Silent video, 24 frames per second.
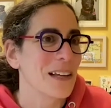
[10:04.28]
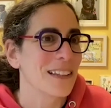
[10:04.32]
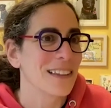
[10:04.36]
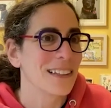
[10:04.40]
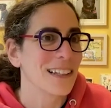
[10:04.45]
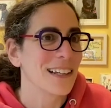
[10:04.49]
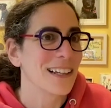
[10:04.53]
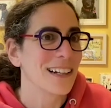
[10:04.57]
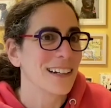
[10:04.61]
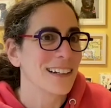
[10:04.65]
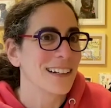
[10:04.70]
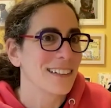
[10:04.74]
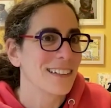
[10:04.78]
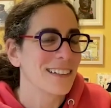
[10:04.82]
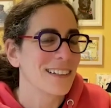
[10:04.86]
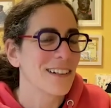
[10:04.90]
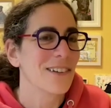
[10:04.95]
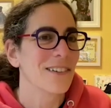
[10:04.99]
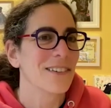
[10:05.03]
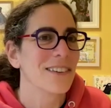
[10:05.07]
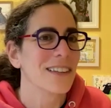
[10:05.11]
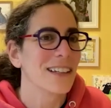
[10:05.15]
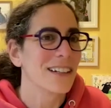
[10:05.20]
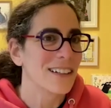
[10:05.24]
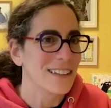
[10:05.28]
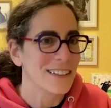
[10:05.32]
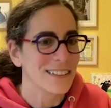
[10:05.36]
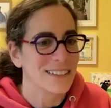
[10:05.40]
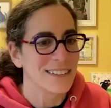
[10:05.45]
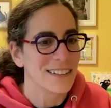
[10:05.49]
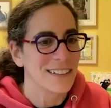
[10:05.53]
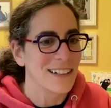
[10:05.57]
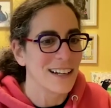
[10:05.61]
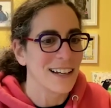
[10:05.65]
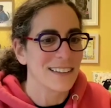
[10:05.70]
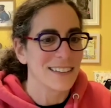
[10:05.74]
then, then all of
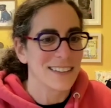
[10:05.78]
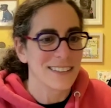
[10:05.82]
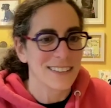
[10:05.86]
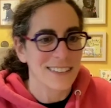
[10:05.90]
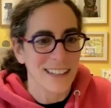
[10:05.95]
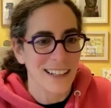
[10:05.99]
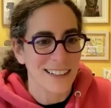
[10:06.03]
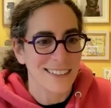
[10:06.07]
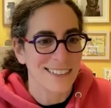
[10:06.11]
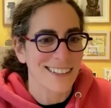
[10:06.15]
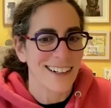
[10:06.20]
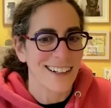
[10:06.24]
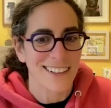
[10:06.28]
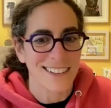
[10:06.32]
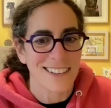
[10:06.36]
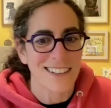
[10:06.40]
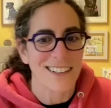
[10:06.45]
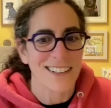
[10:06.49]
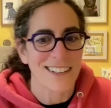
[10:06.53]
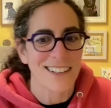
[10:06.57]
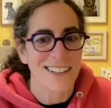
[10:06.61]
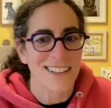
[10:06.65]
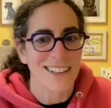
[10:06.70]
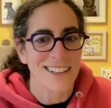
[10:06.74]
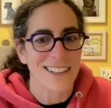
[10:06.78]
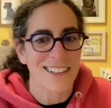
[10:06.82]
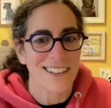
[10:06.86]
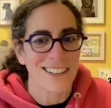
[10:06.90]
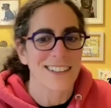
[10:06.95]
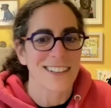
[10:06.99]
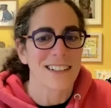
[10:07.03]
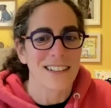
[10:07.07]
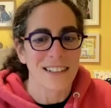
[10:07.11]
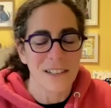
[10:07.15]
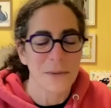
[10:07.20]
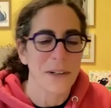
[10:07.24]
a sudden I had this cast of characters and
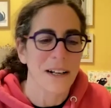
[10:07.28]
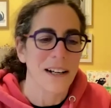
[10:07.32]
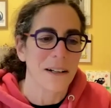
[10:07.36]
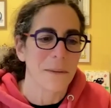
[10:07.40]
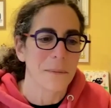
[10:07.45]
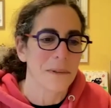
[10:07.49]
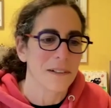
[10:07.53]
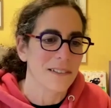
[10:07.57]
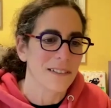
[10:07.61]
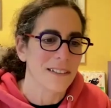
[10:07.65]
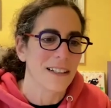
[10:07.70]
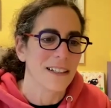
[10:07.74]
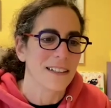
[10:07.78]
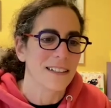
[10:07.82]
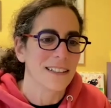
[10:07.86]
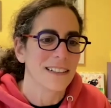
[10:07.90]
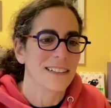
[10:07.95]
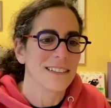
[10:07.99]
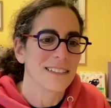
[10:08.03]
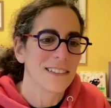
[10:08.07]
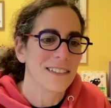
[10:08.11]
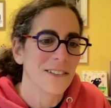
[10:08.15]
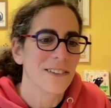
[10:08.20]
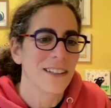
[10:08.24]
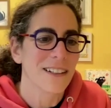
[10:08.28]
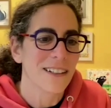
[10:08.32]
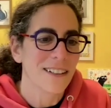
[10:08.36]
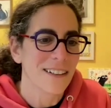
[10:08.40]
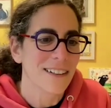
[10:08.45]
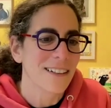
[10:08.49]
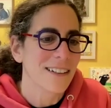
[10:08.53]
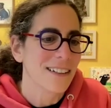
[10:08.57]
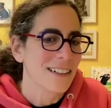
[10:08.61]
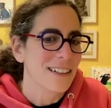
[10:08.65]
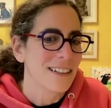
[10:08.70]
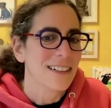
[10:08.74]
each one had a personality. So
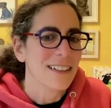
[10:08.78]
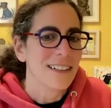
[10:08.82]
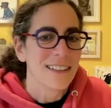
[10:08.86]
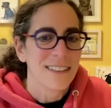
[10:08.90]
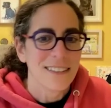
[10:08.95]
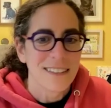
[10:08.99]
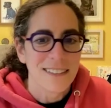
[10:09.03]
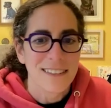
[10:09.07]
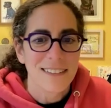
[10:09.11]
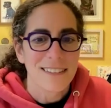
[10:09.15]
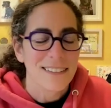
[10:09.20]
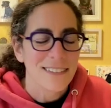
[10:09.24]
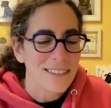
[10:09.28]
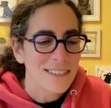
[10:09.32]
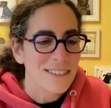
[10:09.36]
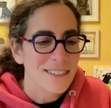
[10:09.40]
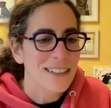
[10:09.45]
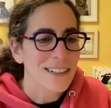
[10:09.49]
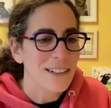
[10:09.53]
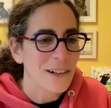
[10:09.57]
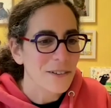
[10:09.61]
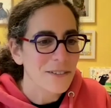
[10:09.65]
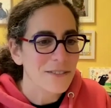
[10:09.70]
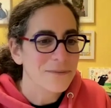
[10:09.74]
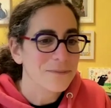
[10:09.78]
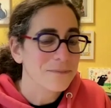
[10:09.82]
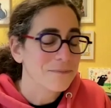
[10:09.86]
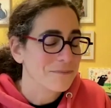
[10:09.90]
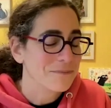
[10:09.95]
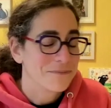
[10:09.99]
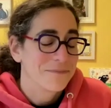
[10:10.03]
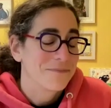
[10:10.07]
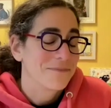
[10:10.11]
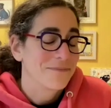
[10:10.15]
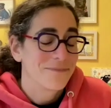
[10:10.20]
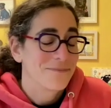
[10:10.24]
you know,
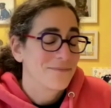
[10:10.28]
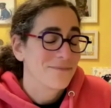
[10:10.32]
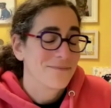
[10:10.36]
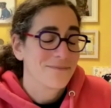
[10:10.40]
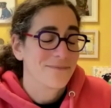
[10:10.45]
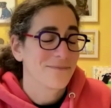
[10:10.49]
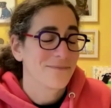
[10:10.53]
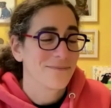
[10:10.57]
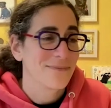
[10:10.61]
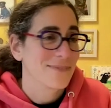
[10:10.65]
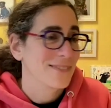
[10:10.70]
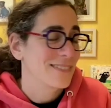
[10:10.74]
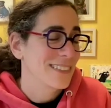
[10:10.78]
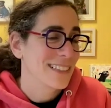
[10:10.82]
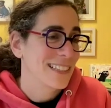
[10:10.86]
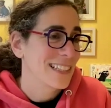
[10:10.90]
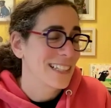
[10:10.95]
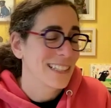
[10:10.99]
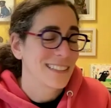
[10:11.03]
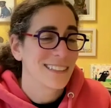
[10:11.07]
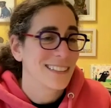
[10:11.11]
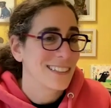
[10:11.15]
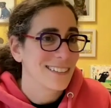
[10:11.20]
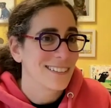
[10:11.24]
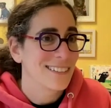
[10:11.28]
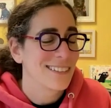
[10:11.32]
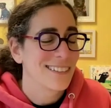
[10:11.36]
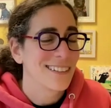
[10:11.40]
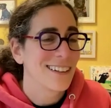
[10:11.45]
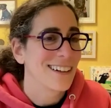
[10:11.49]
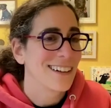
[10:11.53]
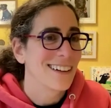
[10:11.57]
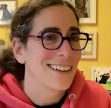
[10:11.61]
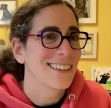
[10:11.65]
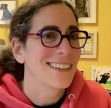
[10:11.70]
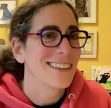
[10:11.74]
that's it.
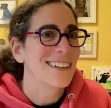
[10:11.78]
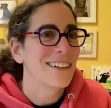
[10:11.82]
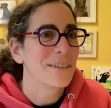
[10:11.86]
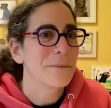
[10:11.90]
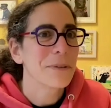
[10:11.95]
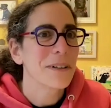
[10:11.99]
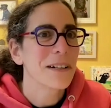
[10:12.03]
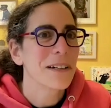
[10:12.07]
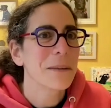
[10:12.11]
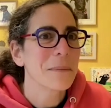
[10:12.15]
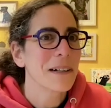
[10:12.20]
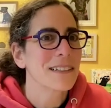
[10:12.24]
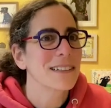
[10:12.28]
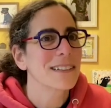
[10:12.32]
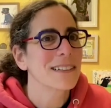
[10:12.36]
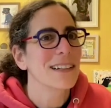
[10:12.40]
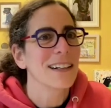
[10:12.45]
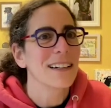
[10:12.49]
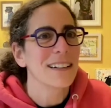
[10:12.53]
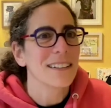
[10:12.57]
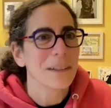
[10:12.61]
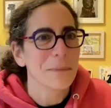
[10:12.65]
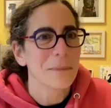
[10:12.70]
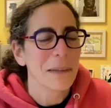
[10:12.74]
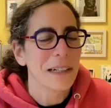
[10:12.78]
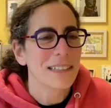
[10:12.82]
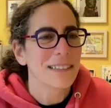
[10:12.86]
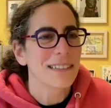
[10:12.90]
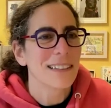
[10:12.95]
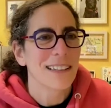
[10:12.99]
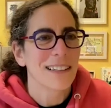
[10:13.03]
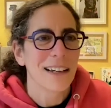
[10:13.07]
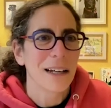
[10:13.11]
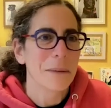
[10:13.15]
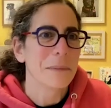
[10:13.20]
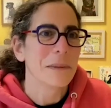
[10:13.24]
They're pretty much kind of
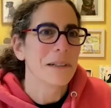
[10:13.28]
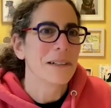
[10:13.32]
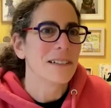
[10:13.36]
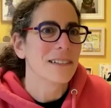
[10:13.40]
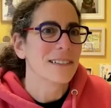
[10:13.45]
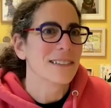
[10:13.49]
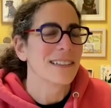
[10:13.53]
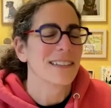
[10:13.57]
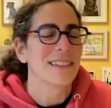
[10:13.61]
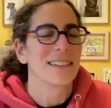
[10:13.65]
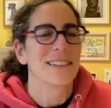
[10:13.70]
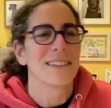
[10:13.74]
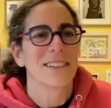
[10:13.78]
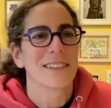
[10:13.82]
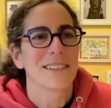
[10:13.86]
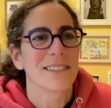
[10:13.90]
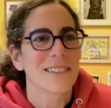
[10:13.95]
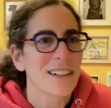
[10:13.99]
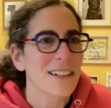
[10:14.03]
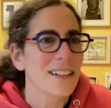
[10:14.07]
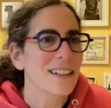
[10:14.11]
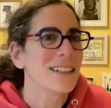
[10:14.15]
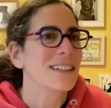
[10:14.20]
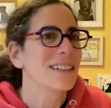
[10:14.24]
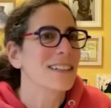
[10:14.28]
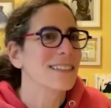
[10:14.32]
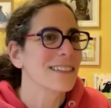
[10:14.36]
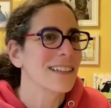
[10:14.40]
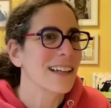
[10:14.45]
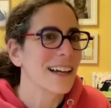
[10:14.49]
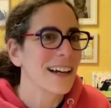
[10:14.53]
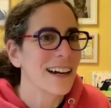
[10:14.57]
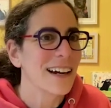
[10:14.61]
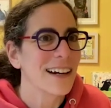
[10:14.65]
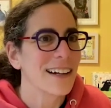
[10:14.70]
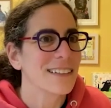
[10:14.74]
domestic animals. There's dogs,
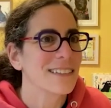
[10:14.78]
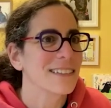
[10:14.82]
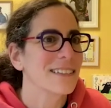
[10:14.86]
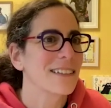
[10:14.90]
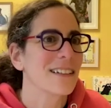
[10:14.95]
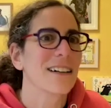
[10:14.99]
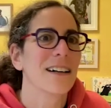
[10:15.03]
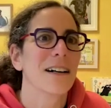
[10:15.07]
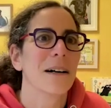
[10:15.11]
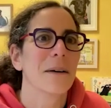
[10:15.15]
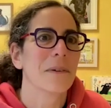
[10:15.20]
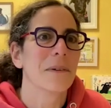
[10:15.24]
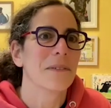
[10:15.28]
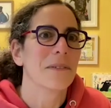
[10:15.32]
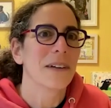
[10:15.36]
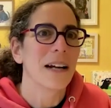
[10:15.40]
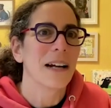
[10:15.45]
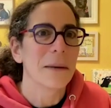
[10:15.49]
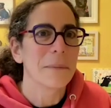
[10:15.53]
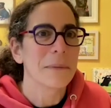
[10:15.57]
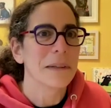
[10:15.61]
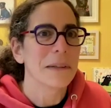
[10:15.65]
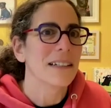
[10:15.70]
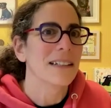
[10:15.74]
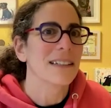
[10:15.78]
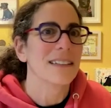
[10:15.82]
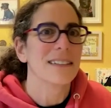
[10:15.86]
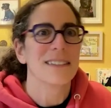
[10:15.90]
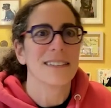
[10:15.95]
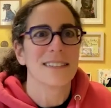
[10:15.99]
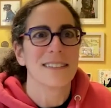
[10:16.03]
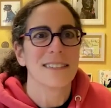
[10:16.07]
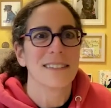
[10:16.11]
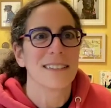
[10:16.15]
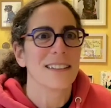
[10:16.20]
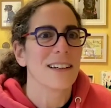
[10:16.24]
cats, a
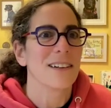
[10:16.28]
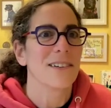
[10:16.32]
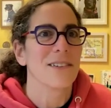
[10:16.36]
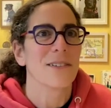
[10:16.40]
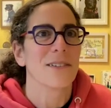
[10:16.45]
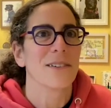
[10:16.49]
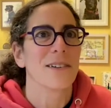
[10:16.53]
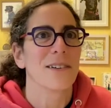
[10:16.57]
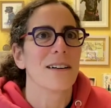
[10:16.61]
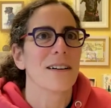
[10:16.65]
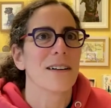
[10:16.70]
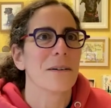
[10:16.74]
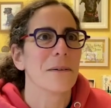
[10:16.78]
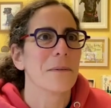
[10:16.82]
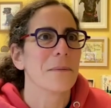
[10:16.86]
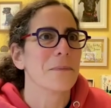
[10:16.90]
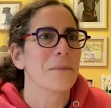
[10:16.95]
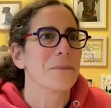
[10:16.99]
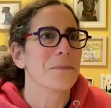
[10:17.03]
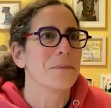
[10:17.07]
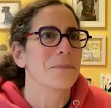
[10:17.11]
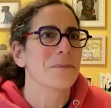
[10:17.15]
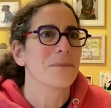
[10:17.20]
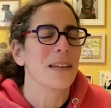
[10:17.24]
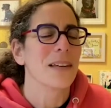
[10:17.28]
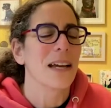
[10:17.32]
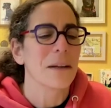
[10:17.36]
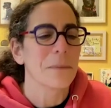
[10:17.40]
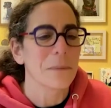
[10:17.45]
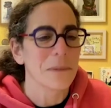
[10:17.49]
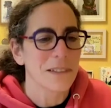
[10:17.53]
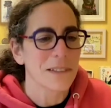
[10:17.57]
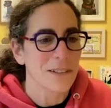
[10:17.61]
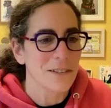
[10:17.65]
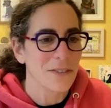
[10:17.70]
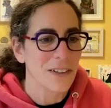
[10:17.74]
rabbit,
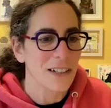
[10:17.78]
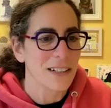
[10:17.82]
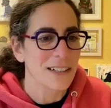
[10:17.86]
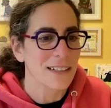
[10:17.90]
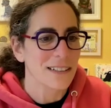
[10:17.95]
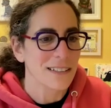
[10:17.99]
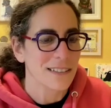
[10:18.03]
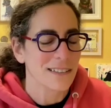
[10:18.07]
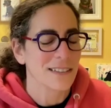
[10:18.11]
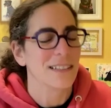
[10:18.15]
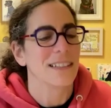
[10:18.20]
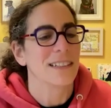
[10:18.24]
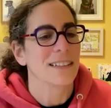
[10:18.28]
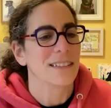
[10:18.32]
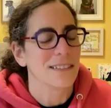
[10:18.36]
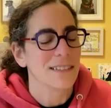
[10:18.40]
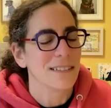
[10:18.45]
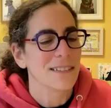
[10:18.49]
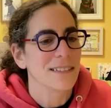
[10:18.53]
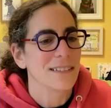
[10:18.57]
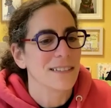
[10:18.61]
animals you'd find in the city.